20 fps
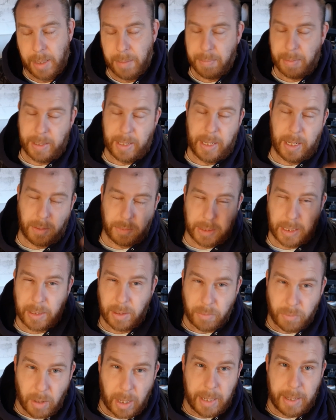But then I'll take
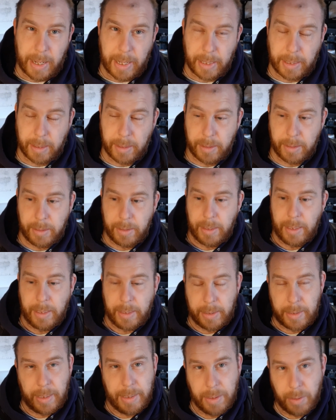the right leg,
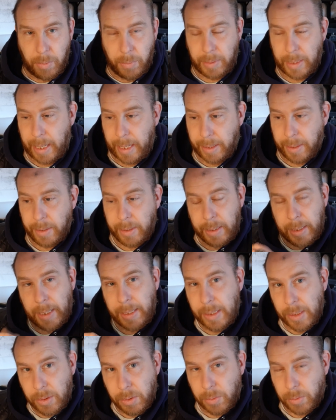clean it all down,
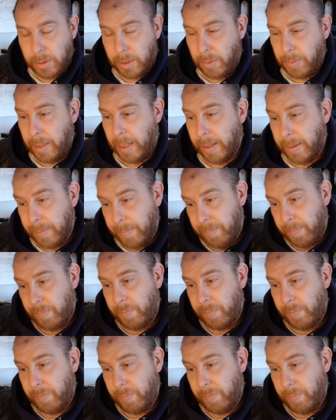clean the torso down,